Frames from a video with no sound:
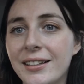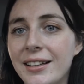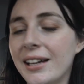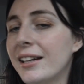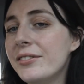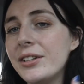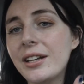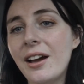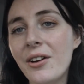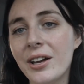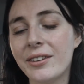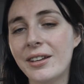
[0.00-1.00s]
Even now,
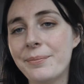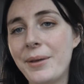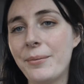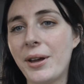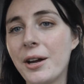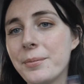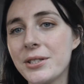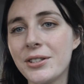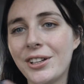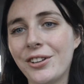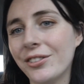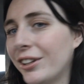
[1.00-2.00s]
I think my makeup is
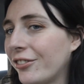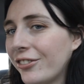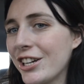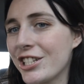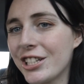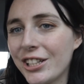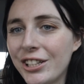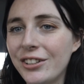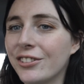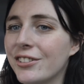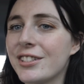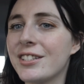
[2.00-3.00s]
looking really fresh and
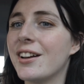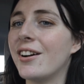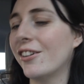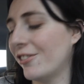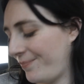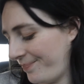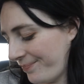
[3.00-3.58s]
cute, so